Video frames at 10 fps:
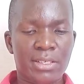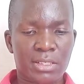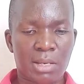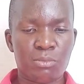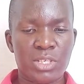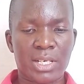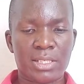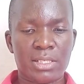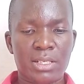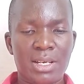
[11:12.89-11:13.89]

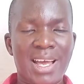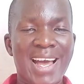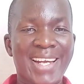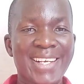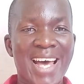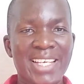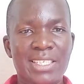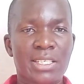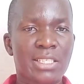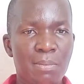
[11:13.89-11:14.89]
subject,
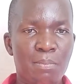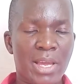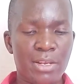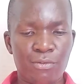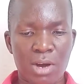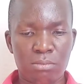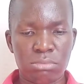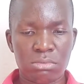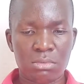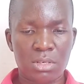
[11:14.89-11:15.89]
danced is the main verb,